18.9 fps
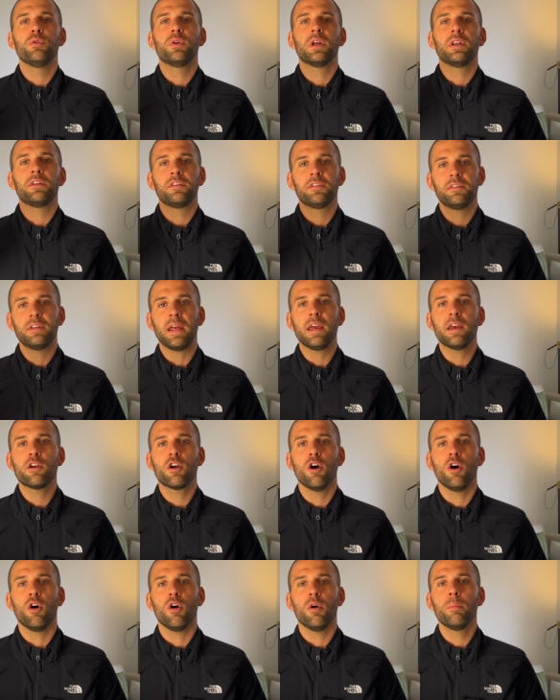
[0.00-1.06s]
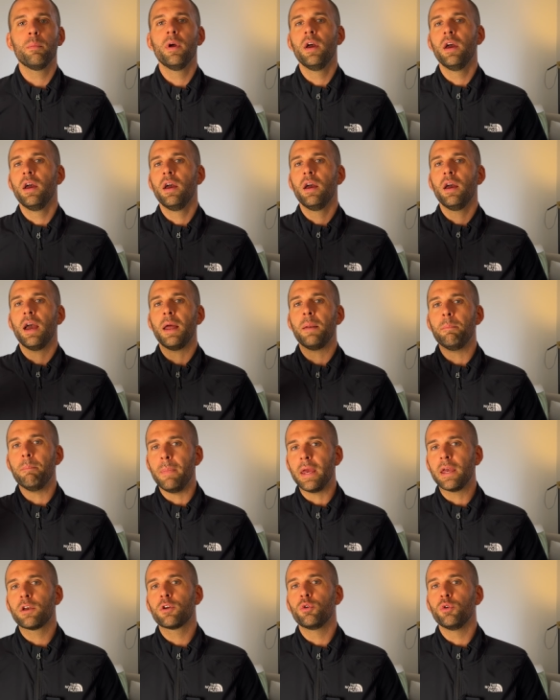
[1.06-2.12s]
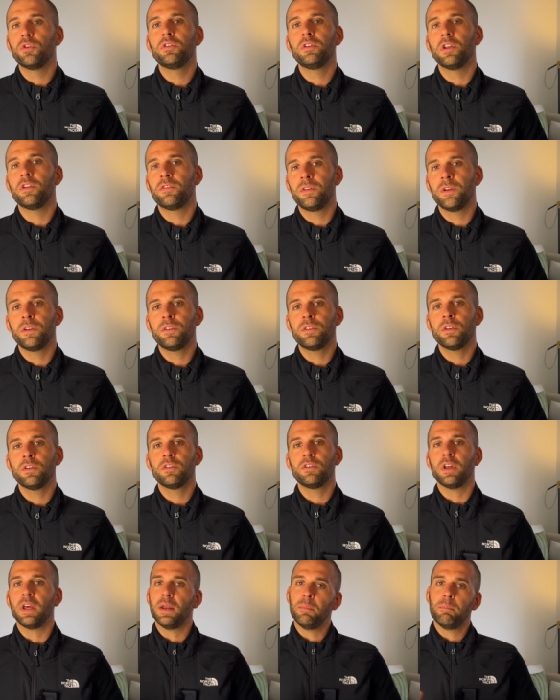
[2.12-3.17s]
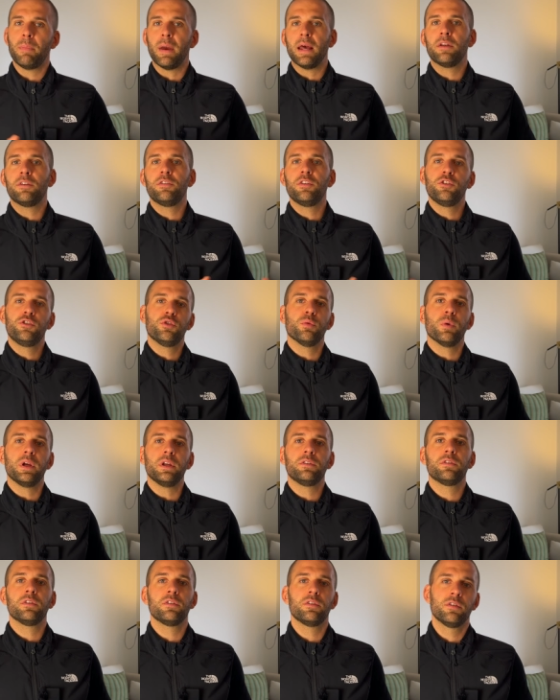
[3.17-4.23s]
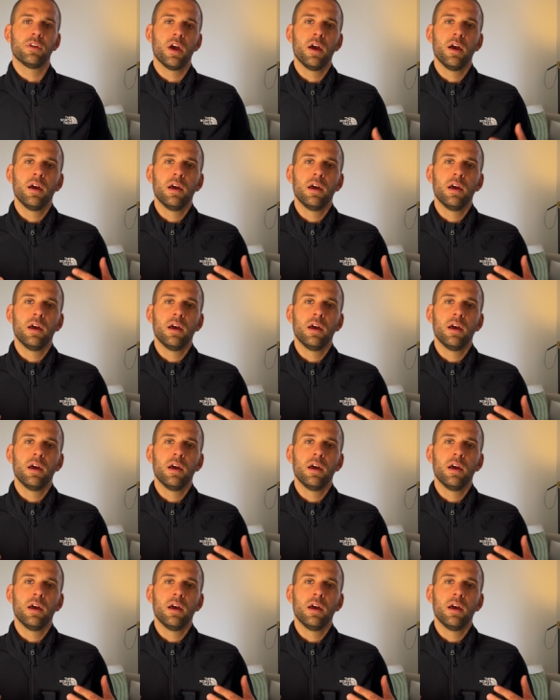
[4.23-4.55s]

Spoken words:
can stay calm and make good decisions in bad situations.